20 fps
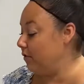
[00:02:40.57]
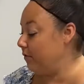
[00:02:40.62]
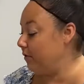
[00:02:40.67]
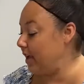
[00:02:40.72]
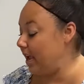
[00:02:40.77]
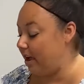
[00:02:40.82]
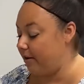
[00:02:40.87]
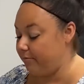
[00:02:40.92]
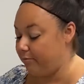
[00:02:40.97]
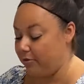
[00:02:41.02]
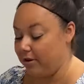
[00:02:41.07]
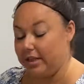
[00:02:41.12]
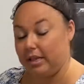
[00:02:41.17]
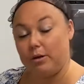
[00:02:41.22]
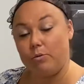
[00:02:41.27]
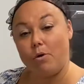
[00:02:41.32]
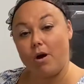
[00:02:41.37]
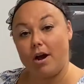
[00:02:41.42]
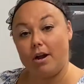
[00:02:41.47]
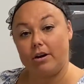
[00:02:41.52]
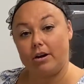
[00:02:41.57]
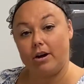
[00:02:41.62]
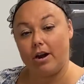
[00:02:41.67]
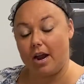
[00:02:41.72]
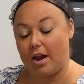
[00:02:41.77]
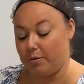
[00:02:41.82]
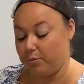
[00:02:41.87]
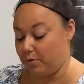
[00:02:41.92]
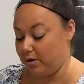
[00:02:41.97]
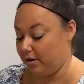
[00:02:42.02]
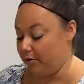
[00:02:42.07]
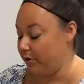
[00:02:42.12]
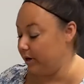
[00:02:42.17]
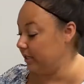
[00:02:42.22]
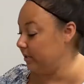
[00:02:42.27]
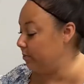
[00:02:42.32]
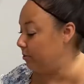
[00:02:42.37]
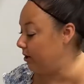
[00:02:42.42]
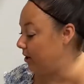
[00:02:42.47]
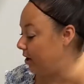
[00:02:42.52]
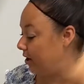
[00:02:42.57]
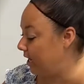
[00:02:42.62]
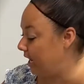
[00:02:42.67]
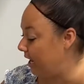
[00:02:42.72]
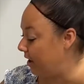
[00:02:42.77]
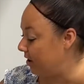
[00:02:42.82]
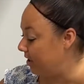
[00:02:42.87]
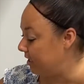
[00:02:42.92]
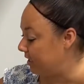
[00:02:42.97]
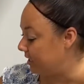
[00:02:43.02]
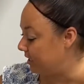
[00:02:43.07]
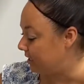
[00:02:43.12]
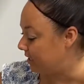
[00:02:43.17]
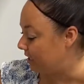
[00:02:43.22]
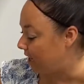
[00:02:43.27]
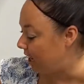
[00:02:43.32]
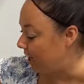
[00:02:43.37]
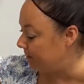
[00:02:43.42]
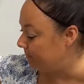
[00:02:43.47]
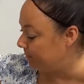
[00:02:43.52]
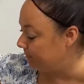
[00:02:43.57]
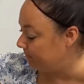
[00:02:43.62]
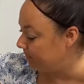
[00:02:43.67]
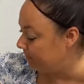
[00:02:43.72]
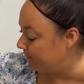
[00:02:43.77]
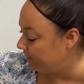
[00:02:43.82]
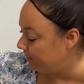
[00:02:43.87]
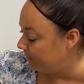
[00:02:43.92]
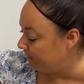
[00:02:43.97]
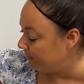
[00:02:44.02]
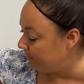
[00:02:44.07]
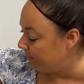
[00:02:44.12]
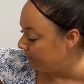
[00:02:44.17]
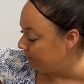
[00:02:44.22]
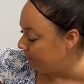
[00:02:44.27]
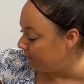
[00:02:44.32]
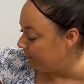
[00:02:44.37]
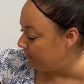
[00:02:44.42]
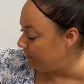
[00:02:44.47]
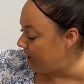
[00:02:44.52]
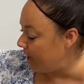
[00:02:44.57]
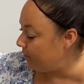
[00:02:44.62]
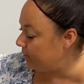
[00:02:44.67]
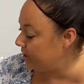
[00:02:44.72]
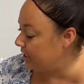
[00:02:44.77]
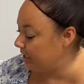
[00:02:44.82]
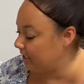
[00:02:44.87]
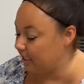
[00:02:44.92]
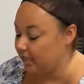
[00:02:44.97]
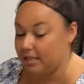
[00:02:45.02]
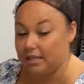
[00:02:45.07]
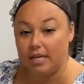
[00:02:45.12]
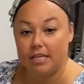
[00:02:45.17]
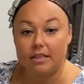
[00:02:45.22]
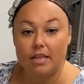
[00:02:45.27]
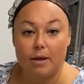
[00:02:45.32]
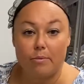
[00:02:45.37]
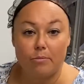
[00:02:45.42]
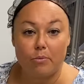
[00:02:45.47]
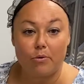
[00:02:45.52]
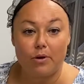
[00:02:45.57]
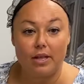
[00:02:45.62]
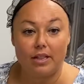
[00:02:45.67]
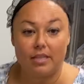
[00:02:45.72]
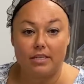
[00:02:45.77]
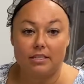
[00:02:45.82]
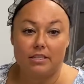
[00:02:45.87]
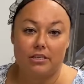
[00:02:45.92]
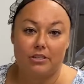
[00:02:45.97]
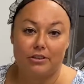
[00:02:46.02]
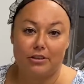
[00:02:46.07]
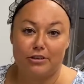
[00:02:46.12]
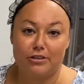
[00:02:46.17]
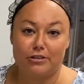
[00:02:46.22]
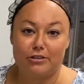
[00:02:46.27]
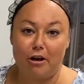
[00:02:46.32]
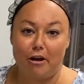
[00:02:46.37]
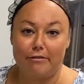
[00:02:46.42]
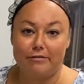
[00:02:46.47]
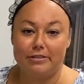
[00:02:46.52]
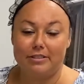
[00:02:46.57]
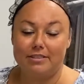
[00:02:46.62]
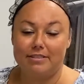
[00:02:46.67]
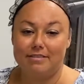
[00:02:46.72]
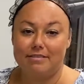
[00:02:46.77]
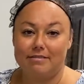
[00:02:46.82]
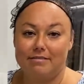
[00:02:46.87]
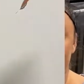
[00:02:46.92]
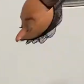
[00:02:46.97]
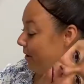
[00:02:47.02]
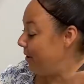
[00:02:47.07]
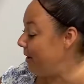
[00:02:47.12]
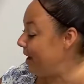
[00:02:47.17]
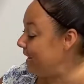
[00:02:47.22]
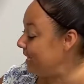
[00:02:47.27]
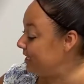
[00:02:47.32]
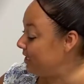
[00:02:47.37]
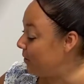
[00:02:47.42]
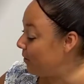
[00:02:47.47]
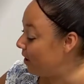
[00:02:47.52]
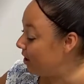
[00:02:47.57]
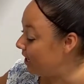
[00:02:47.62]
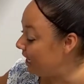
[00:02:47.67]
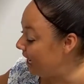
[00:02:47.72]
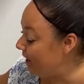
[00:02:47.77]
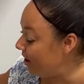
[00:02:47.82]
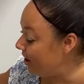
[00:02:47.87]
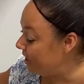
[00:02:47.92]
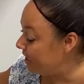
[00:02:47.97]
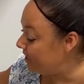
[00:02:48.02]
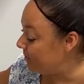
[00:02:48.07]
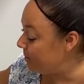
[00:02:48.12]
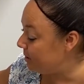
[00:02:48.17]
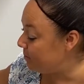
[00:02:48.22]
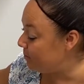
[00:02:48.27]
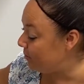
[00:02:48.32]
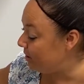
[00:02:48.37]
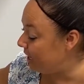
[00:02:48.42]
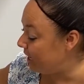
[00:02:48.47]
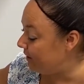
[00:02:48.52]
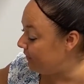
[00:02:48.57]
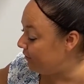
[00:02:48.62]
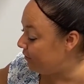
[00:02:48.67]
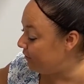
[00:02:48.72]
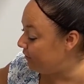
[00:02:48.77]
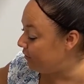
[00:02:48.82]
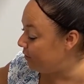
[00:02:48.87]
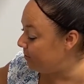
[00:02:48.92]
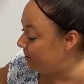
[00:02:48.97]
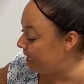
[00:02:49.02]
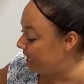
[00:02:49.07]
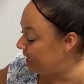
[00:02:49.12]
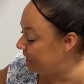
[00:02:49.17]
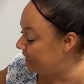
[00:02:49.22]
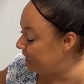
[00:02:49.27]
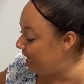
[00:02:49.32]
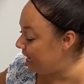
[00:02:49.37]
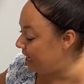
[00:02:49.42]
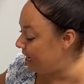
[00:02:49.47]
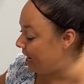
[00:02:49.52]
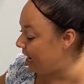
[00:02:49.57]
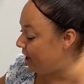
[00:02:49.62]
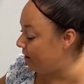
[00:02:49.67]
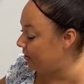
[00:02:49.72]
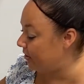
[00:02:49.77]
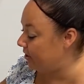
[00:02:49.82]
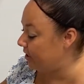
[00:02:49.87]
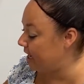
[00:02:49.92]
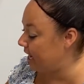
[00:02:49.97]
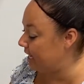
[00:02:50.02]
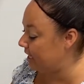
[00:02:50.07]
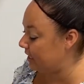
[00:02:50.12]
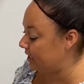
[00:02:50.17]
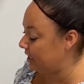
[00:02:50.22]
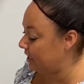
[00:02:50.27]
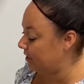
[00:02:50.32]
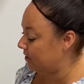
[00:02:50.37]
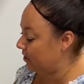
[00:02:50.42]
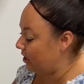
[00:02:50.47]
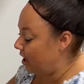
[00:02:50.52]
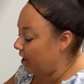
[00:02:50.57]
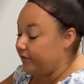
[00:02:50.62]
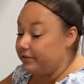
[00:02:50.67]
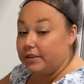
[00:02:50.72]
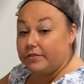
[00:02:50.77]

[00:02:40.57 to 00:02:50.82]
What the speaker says: We have boiling water and we're going to put our carrots inside. Now we're just going to let them boil until they're soft. All right, so our carrots have been boiling for a few minutes and now they're nice and soft.